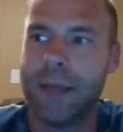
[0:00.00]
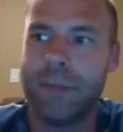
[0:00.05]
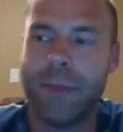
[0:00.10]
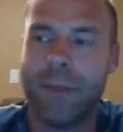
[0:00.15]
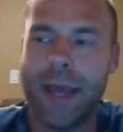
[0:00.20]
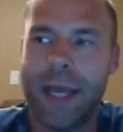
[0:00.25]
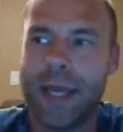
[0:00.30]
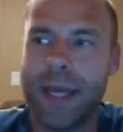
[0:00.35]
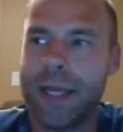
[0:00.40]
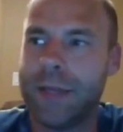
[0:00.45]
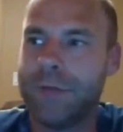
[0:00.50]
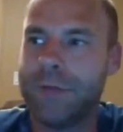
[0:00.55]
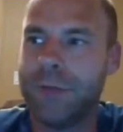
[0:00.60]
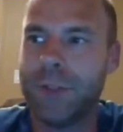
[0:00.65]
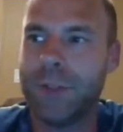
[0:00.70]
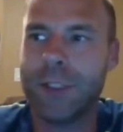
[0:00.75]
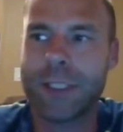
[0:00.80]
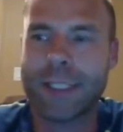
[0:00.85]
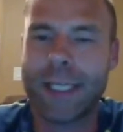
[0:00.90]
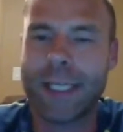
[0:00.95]
man, if
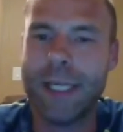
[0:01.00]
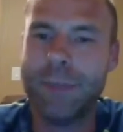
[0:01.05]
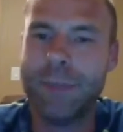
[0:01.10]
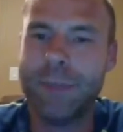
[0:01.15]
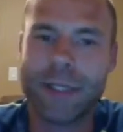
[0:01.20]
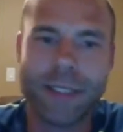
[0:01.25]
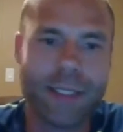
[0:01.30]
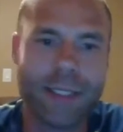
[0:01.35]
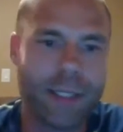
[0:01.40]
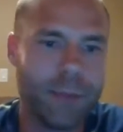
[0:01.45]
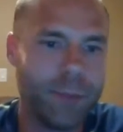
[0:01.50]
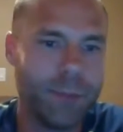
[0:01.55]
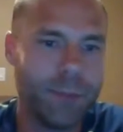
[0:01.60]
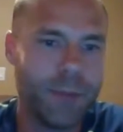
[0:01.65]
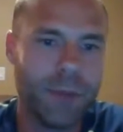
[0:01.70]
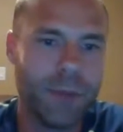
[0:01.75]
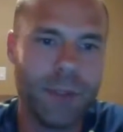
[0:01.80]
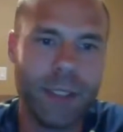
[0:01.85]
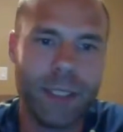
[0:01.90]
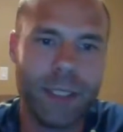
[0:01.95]
you just keep it
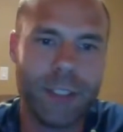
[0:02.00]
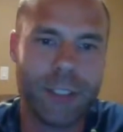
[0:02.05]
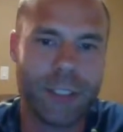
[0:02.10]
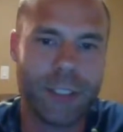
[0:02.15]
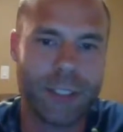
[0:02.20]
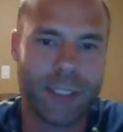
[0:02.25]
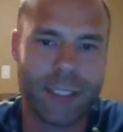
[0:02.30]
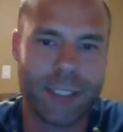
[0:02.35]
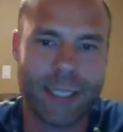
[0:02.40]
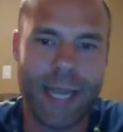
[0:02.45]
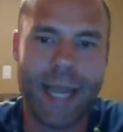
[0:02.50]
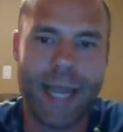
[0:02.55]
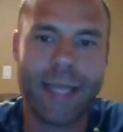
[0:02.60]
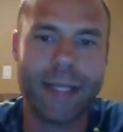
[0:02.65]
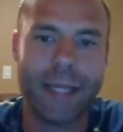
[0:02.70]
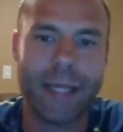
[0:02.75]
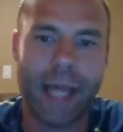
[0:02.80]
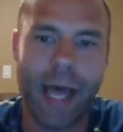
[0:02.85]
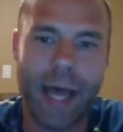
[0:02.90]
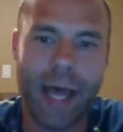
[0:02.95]
simple and just say
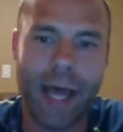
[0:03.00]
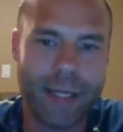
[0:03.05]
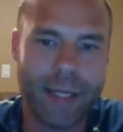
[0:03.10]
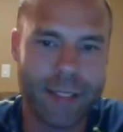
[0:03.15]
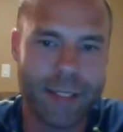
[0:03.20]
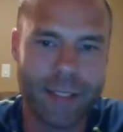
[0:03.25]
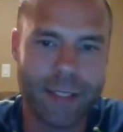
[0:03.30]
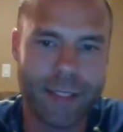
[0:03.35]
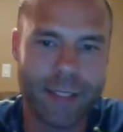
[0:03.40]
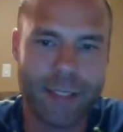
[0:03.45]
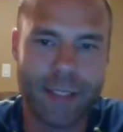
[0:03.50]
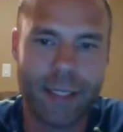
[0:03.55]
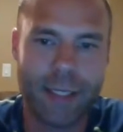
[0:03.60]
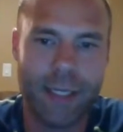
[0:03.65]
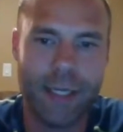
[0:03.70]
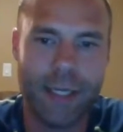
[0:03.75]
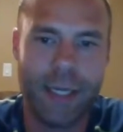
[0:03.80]
less,